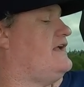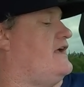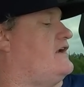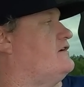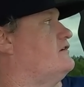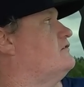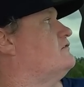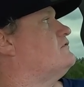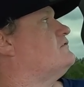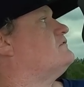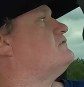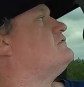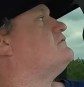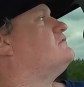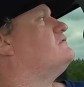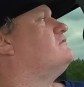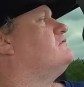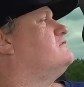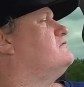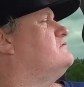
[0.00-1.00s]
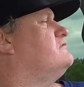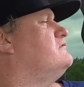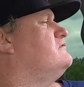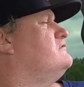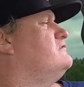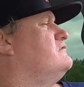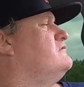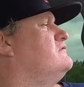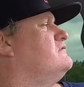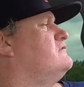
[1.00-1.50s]
Get out of here.
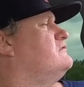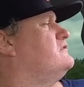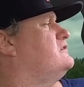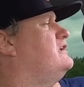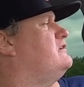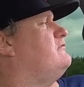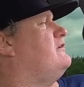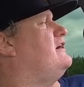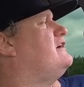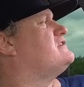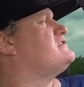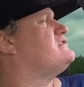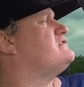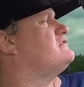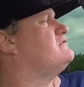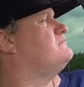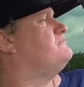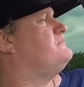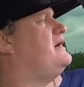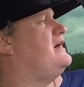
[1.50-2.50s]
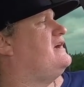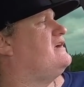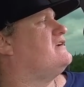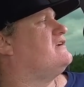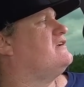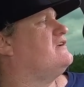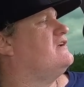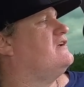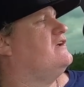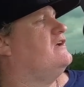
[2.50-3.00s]
Get rocks. Bye.
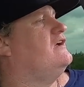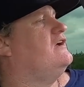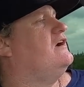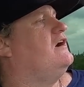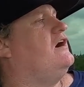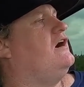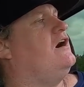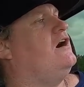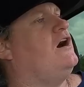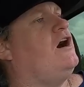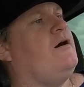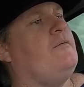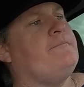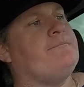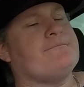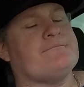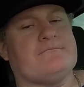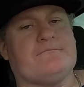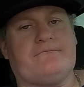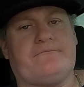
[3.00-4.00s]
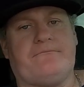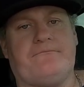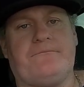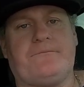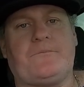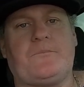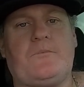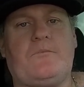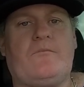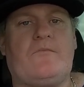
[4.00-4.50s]

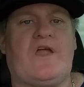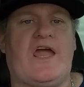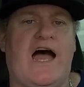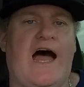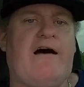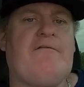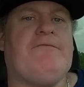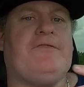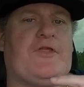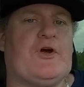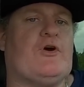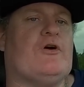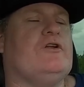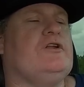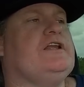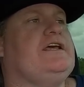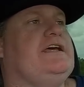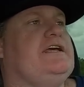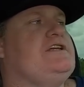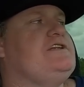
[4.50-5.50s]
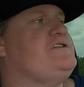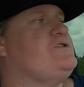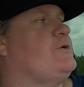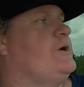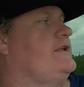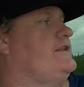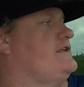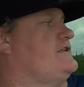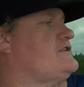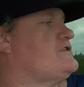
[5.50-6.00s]
I've thoroughly
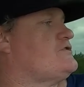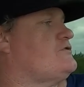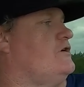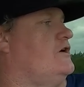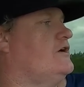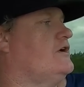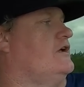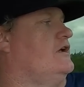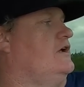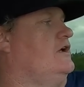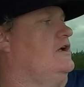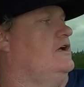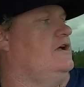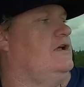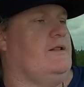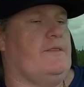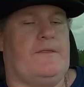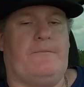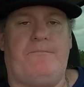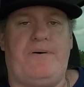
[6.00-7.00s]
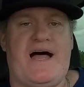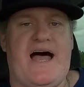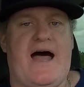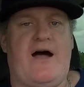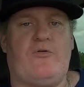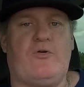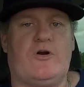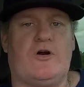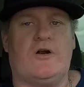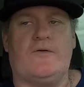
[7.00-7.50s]
enjoyed this truck. The
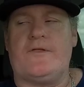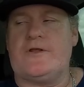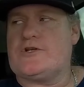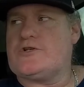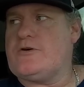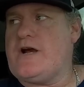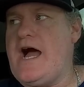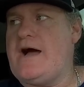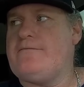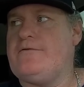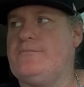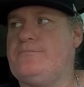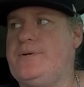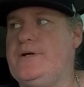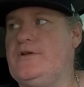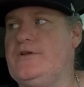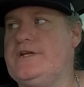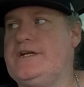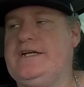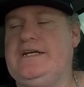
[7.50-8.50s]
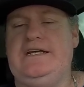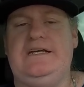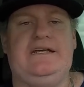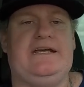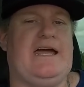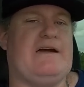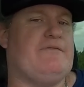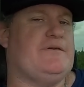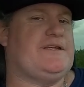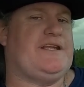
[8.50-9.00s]
power, the
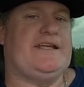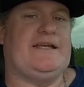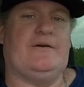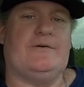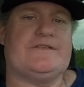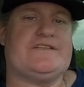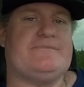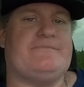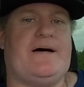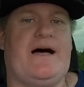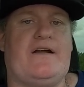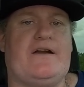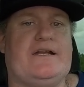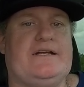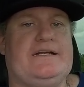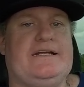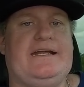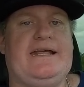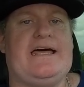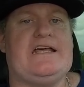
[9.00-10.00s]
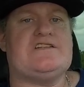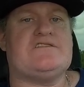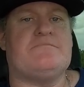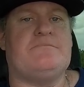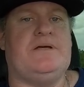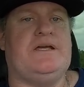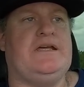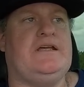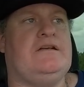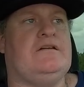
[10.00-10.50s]
drivability, everything else about it, it has
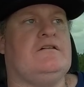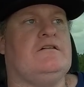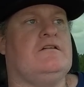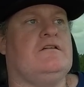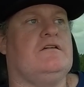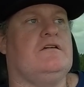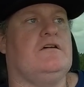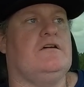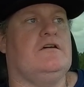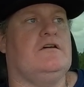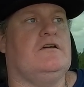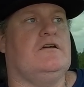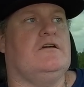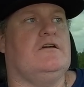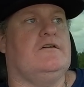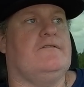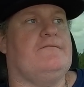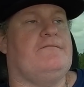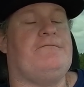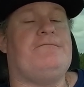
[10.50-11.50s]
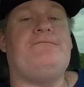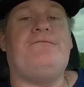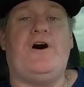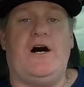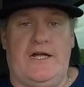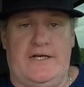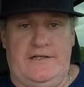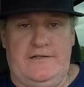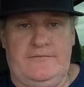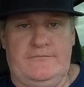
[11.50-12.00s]
been
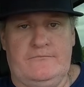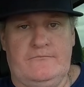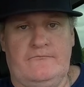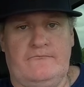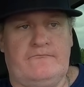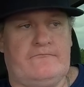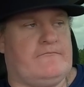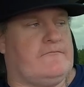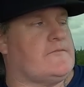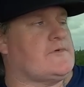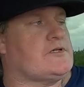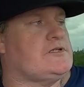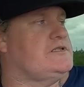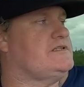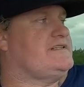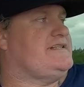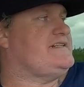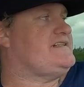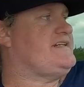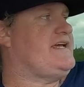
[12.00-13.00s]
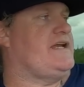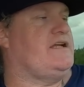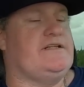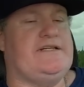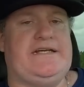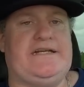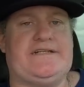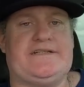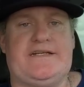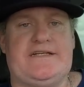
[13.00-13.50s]
fun, to say the
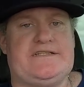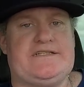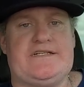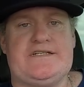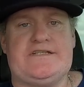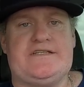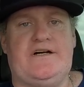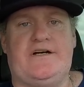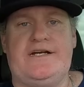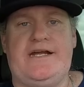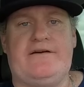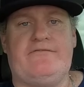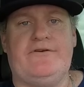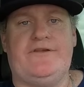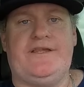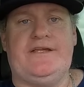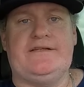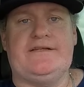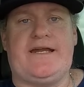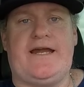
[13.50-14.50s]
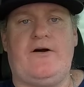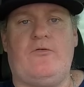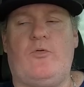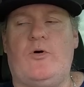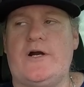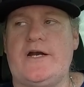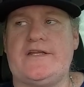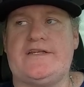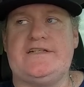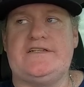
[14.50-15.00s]
least. It's just done everything that I
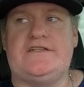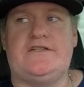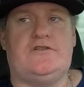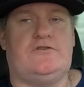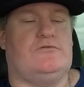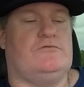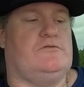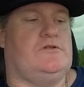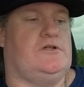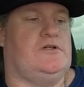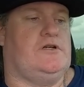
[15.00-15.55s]
wanted to do.